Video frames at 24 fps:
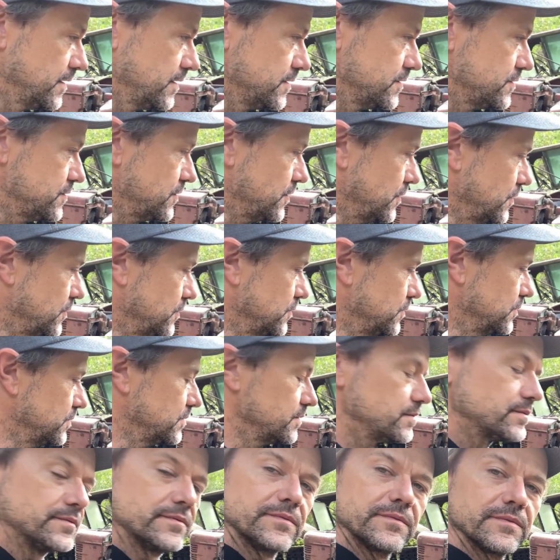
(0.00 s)
so
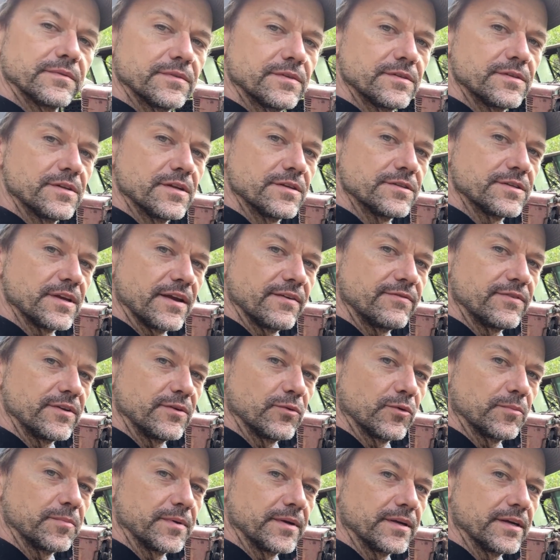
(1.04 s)
the safety
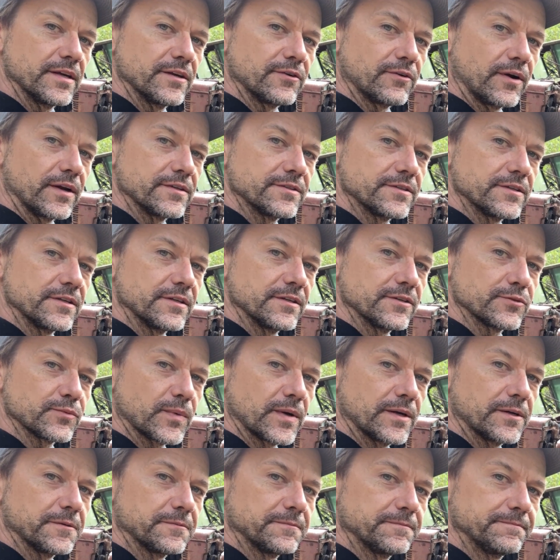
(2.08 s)
will be interesting as
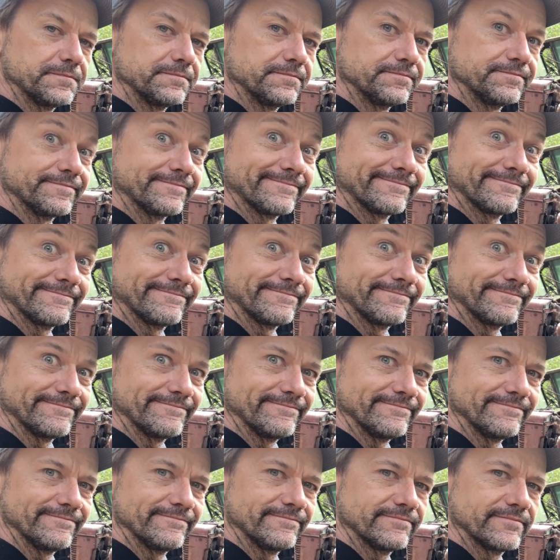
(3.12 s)
well.
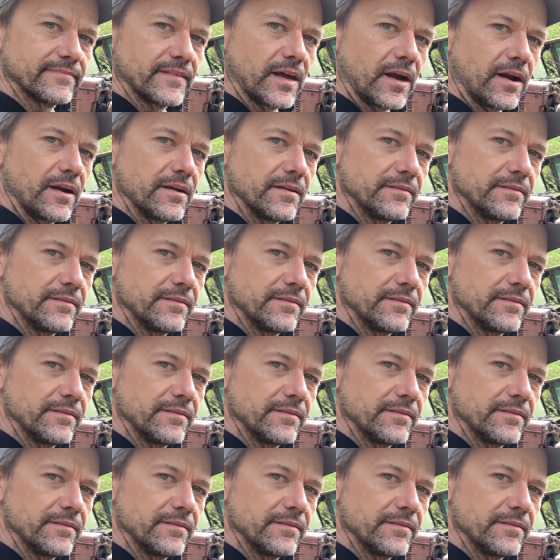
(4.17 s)
All